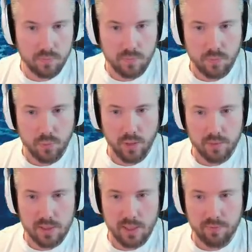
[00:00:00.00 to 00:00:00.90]
We're gonna
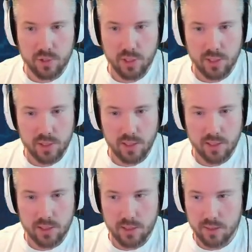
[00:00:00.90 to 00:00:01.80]
still haven't changed
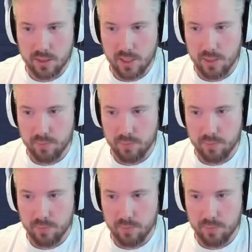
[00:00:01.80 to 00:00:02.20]
that name?